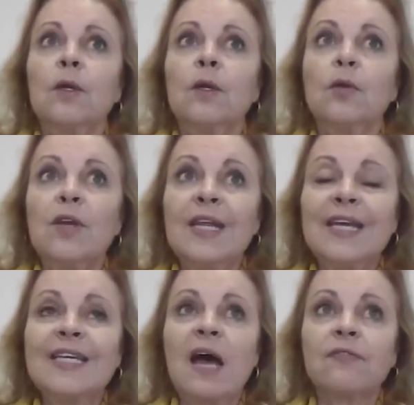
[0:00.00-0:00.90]
You
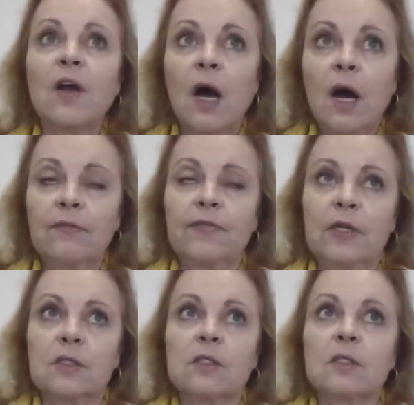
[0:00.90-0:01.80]
need to have
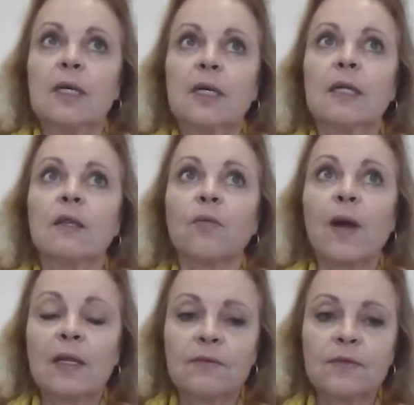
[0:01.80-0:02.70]
confidence in the
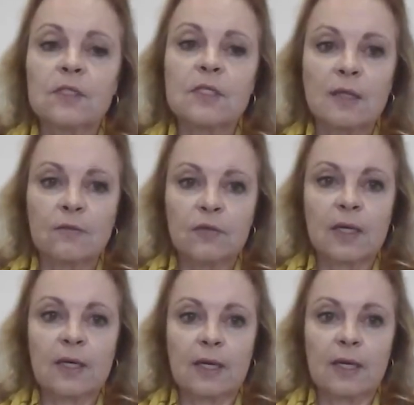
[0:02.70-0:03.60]
relevance and the
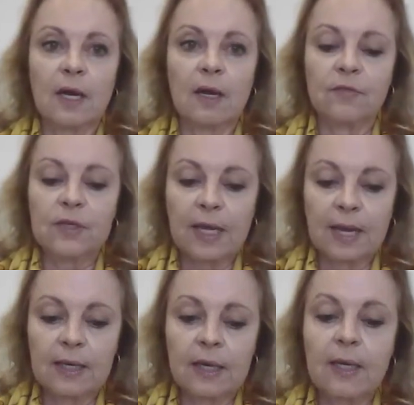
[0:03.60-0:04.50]
validity of the
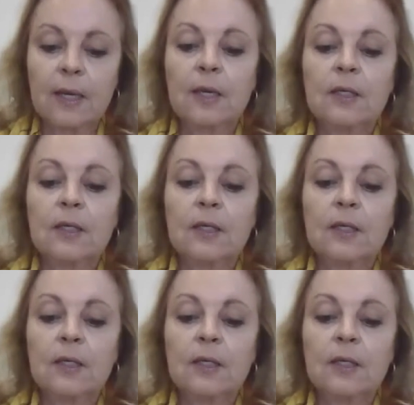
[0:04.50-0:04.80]
data